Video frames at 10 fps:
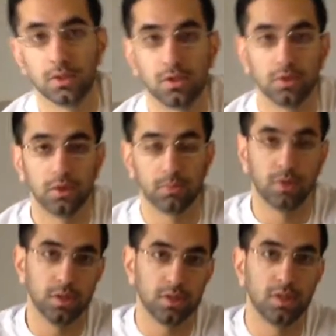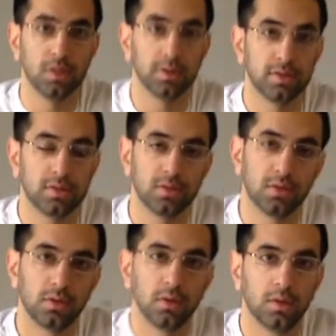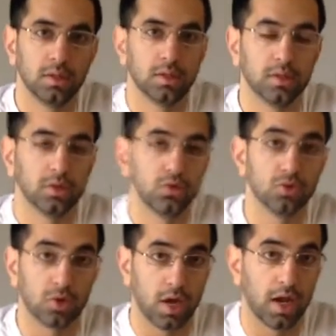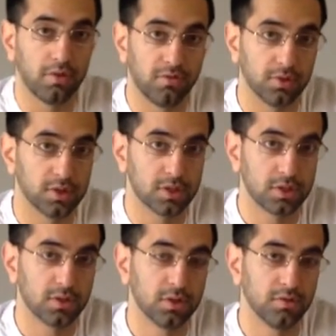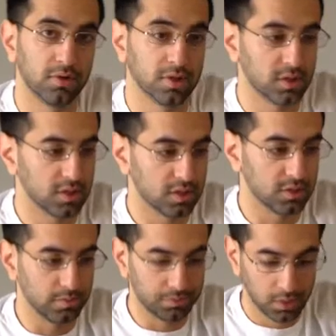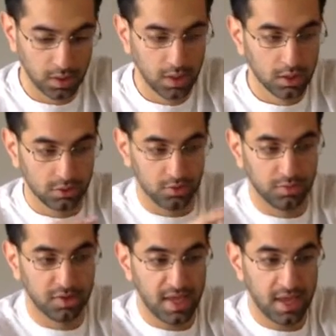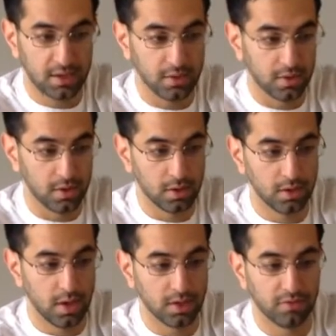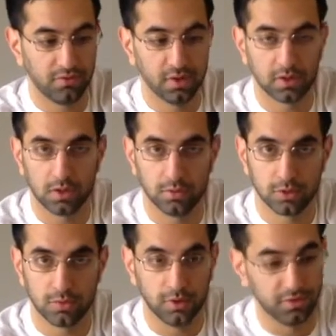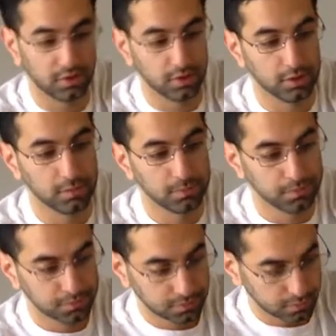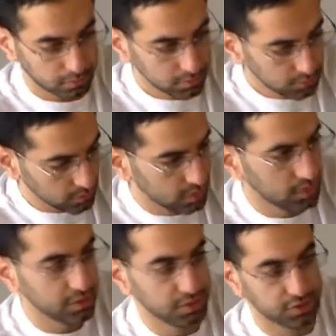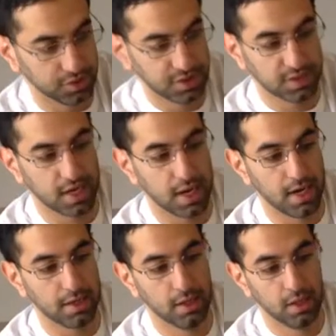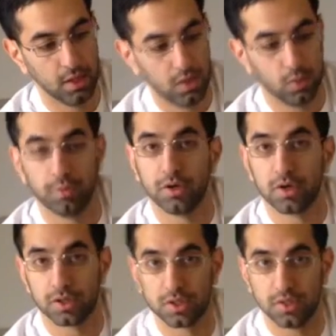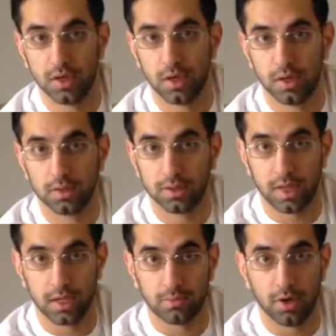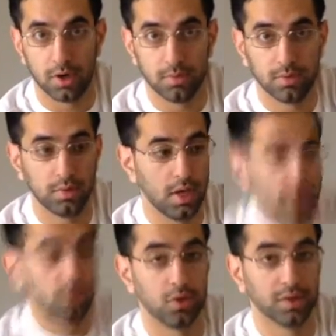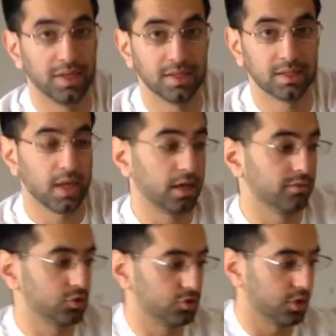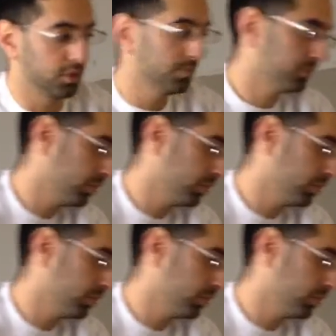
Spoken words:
serial number is in the user guide for this system. So you put that in there, and it fits almost perfectly. So this side will be your standpipe, and it'll go on the inside of the tray.